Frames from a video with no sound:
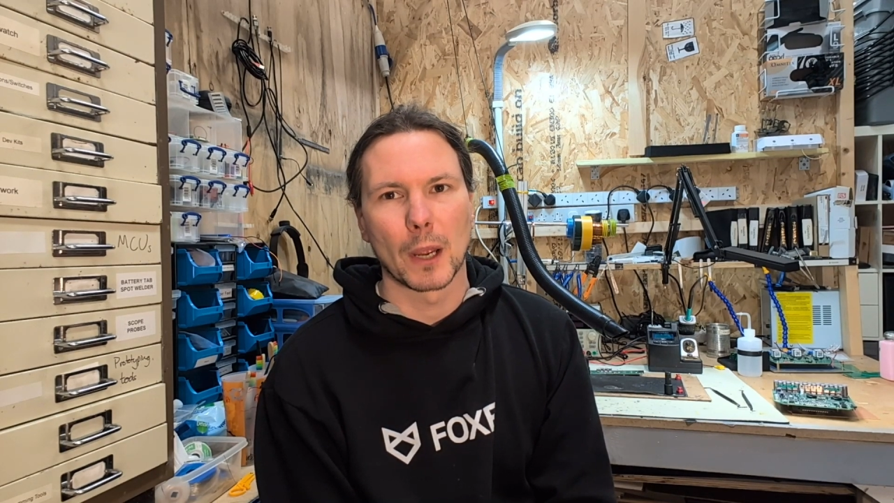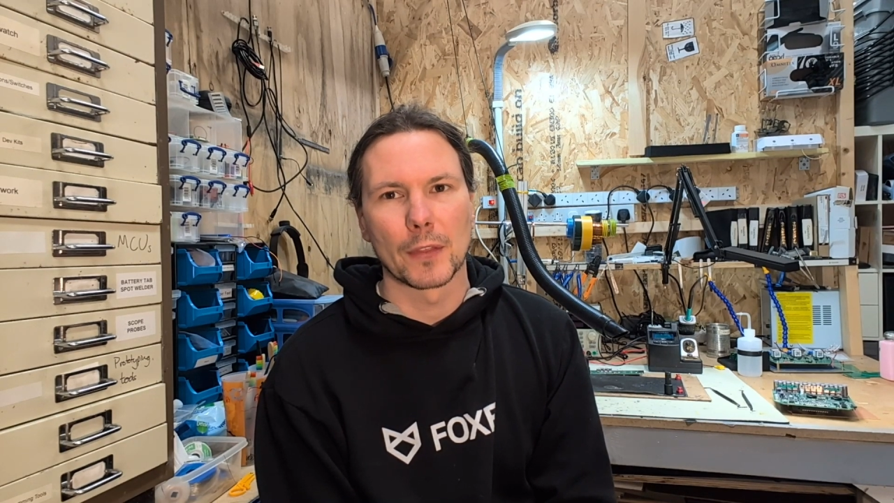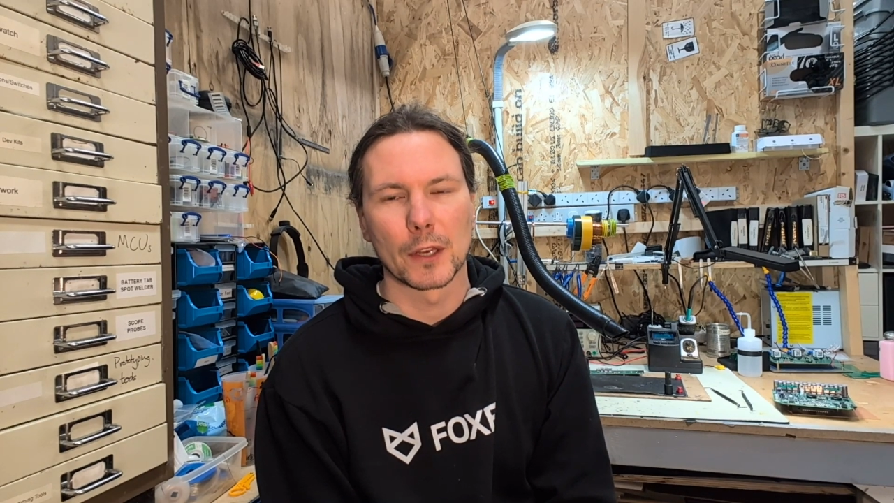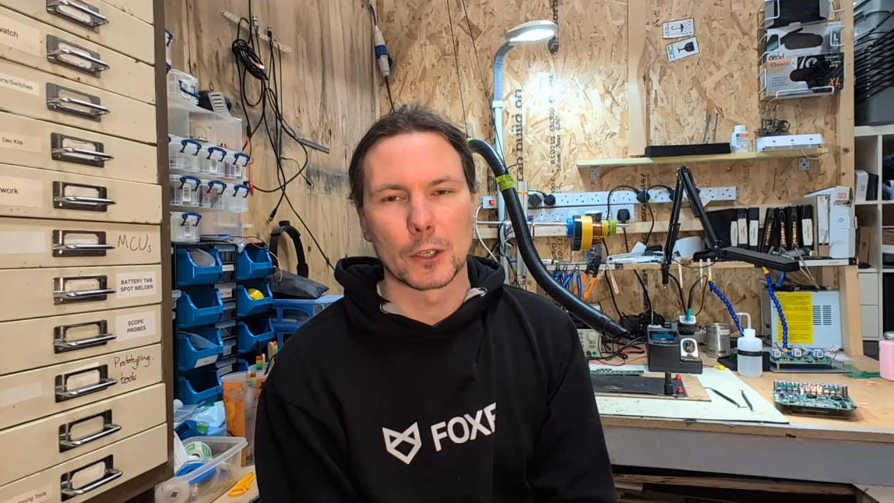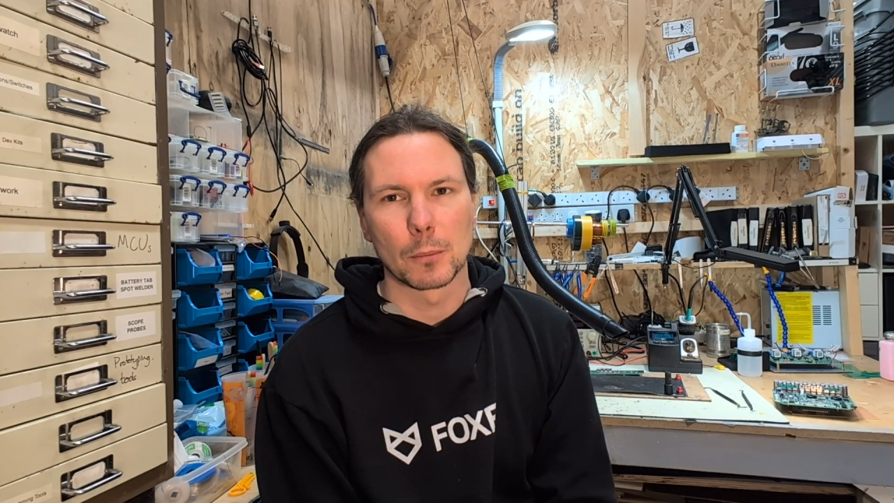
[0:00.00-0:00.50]
and
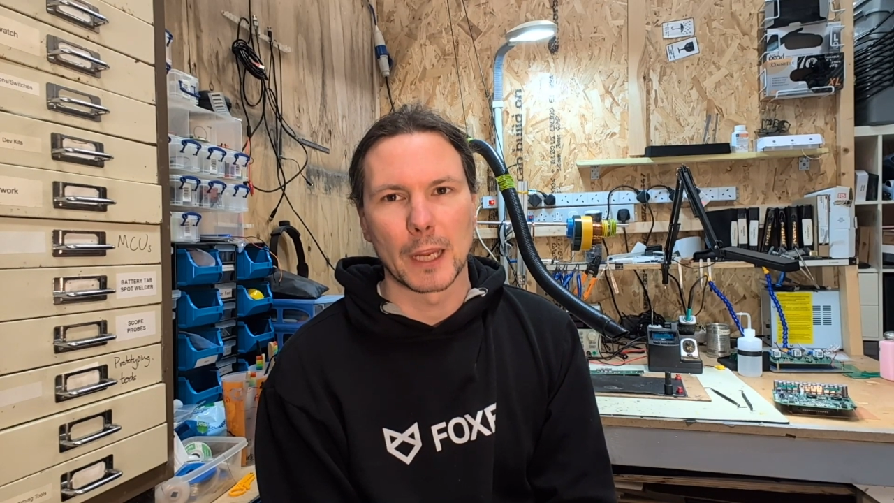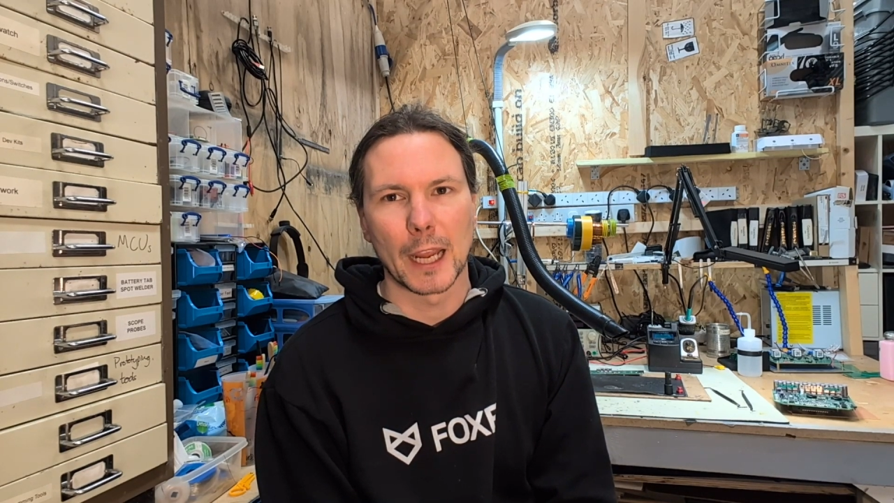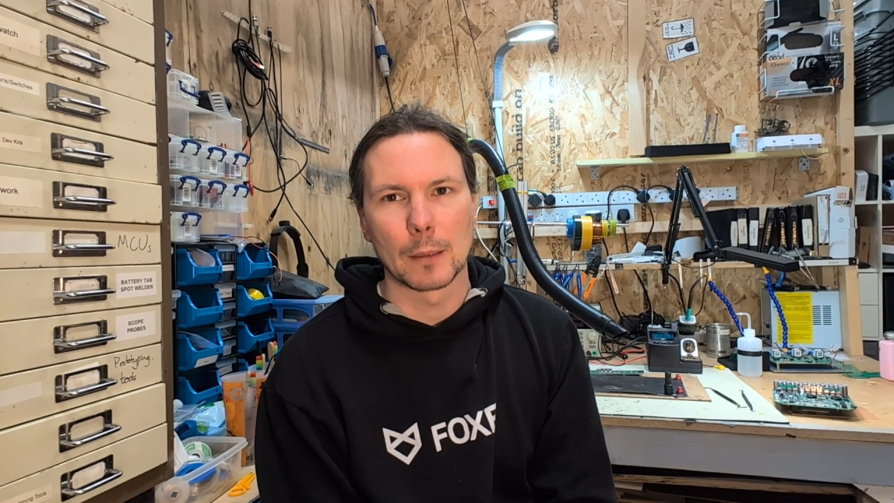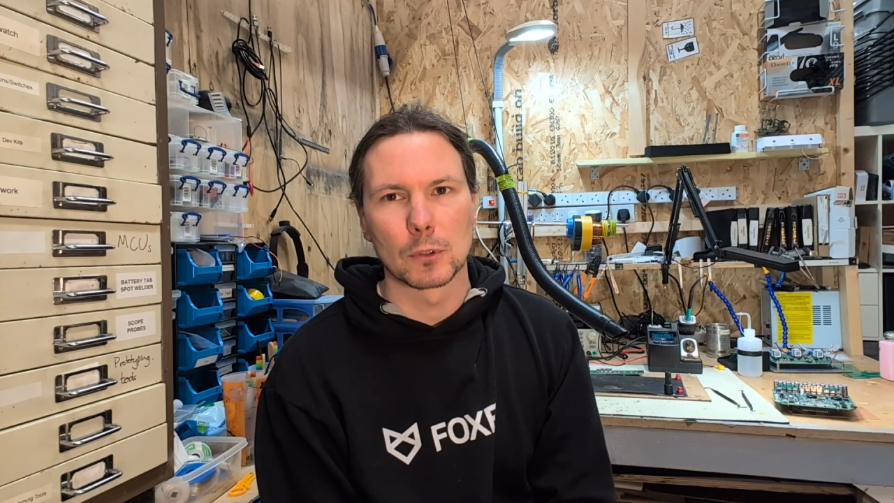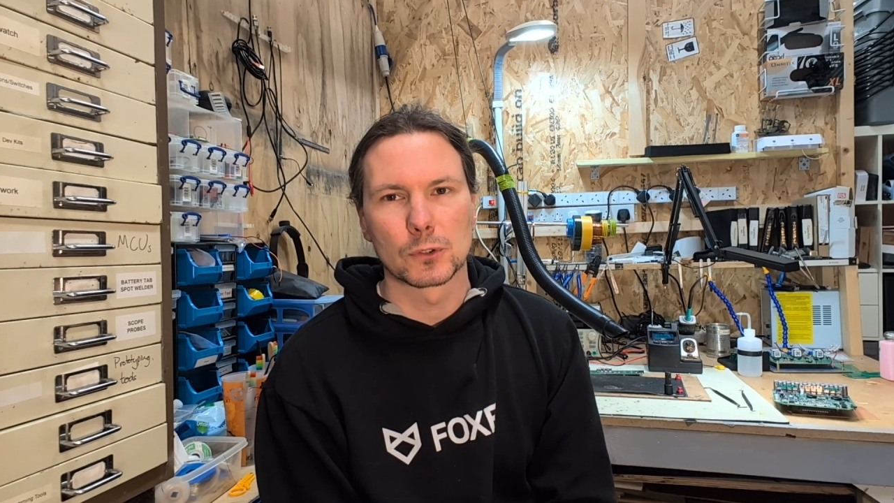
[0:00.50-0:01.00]
then you're gonna be
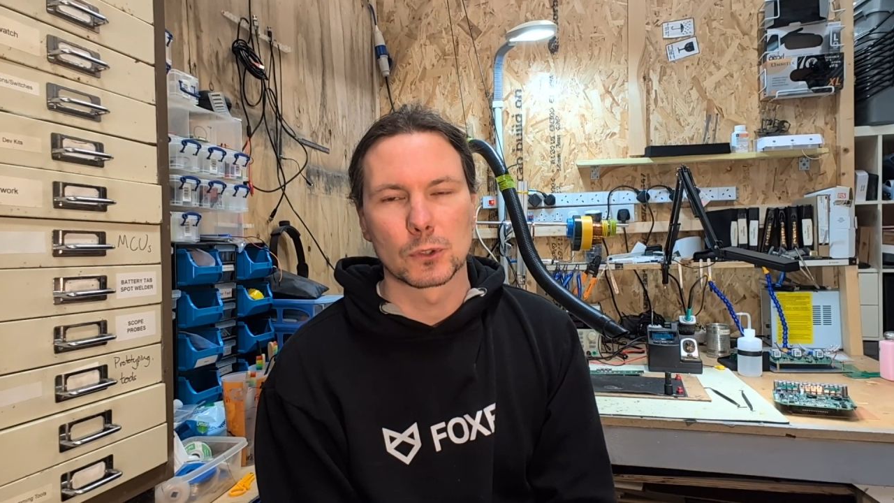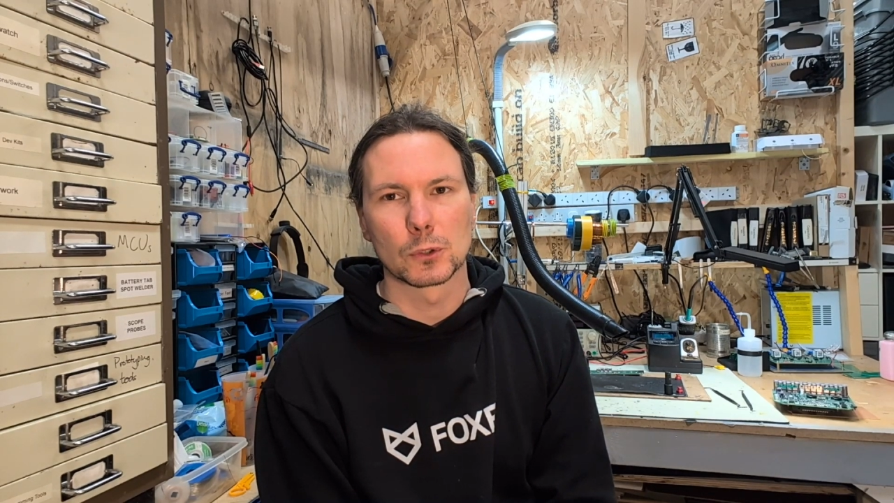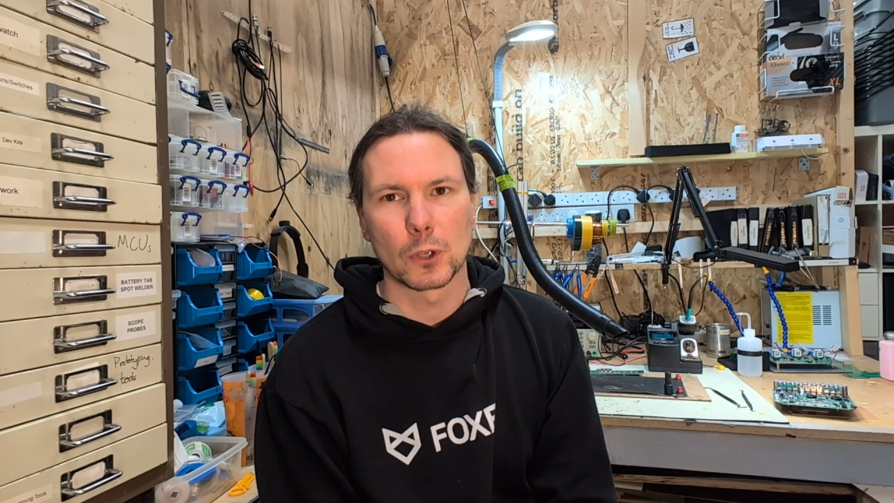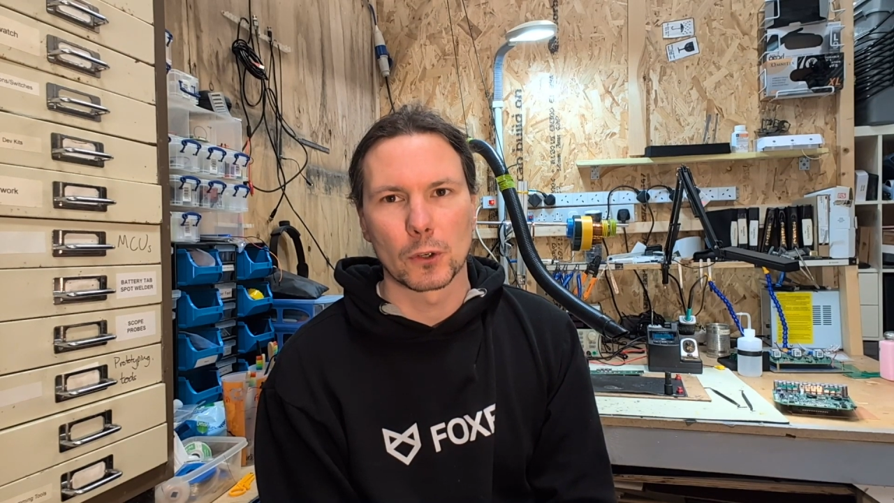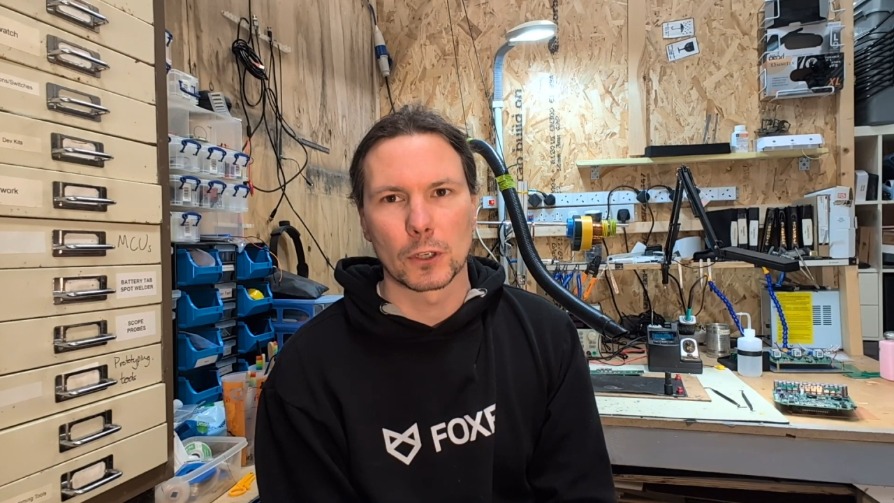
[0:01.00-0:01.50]
able to
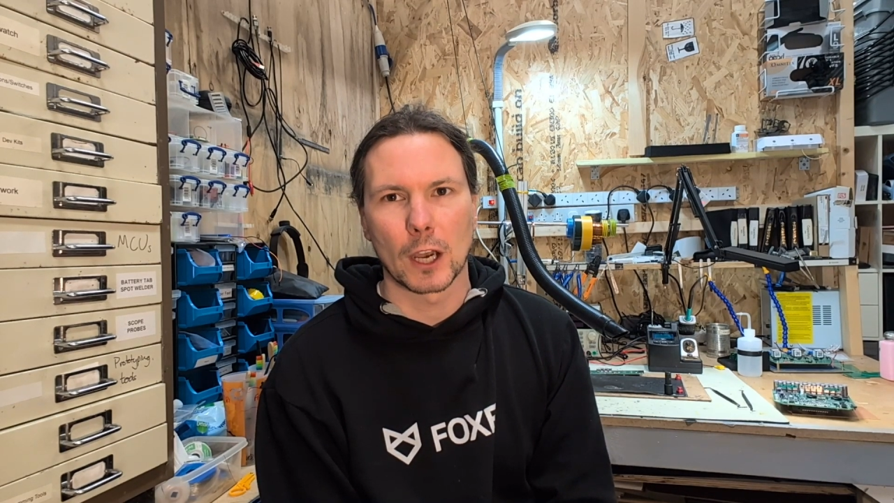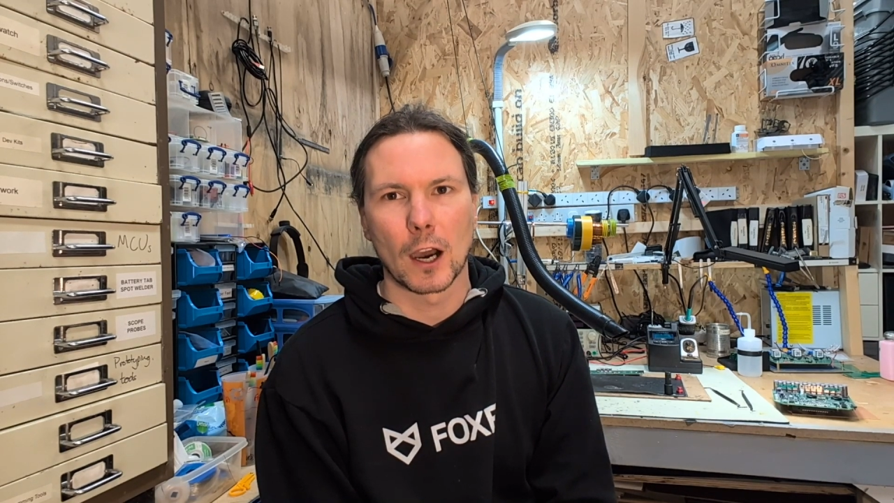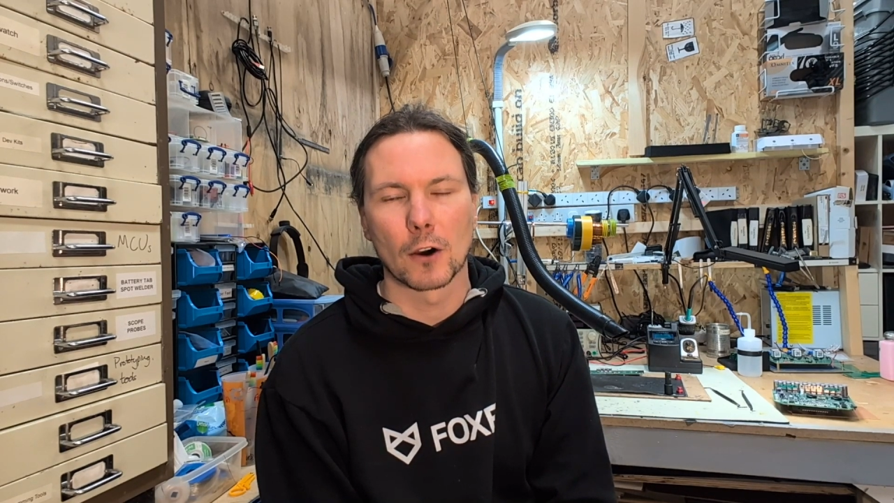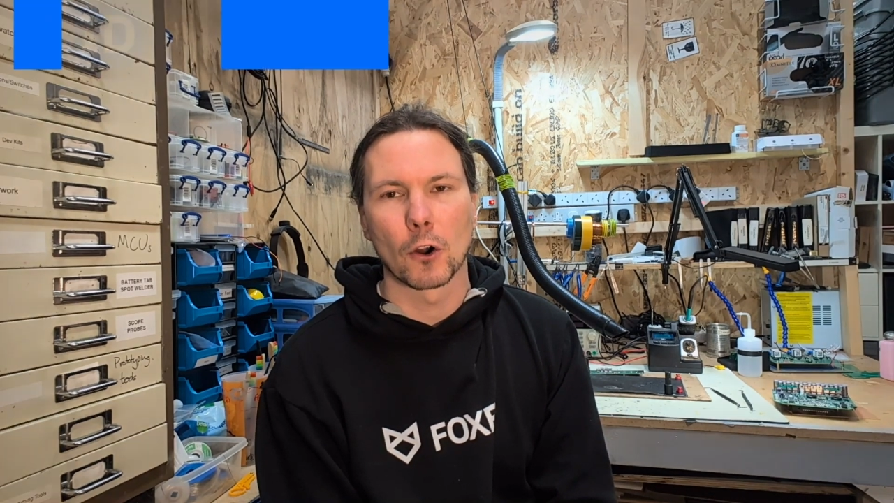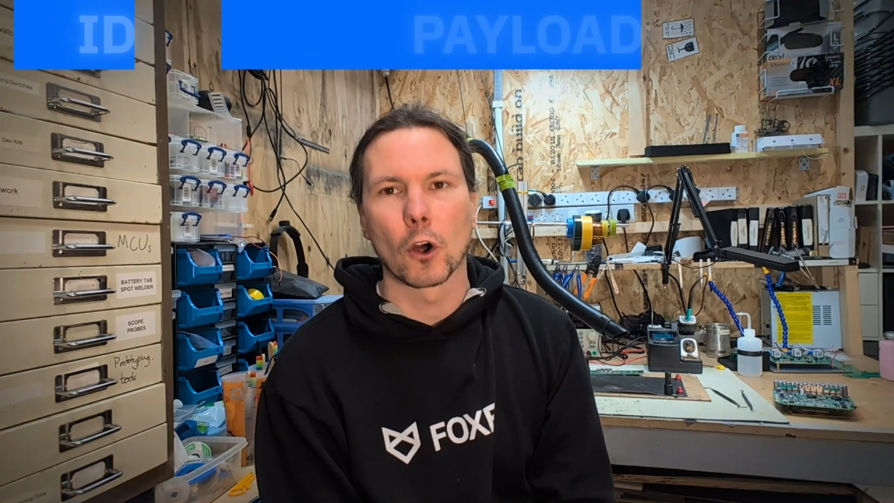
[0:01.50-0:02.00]
turn your
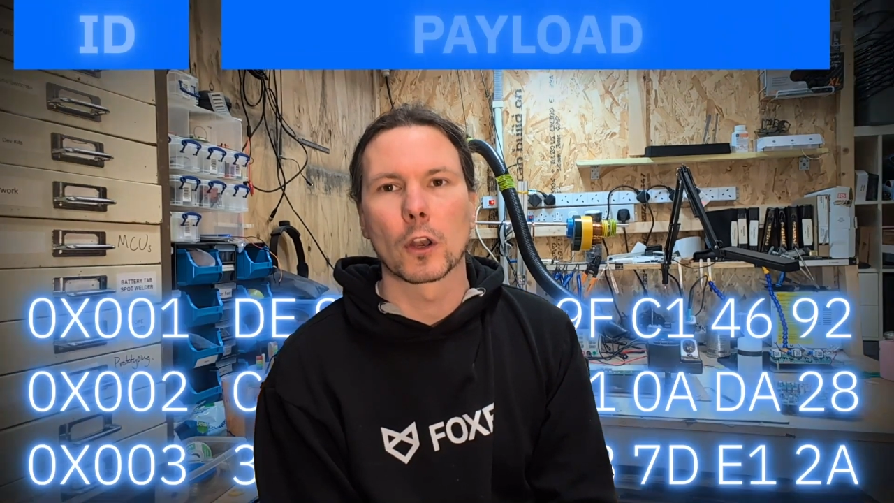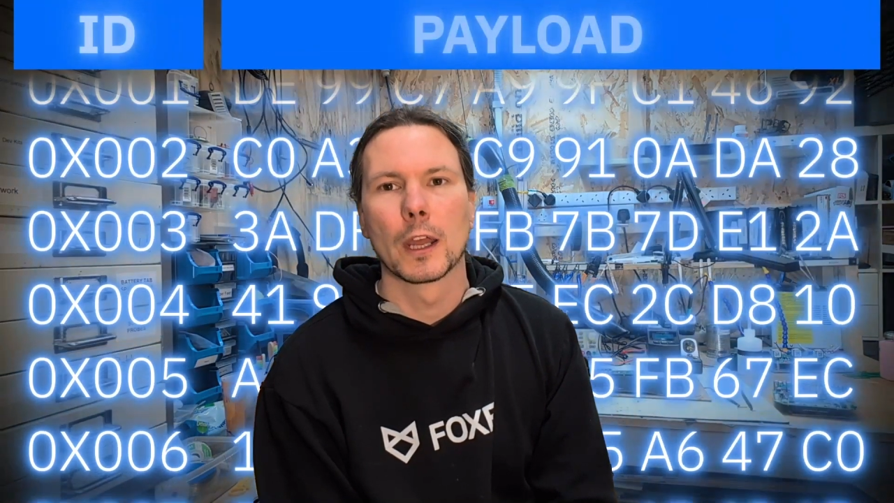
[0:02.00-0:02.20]
car on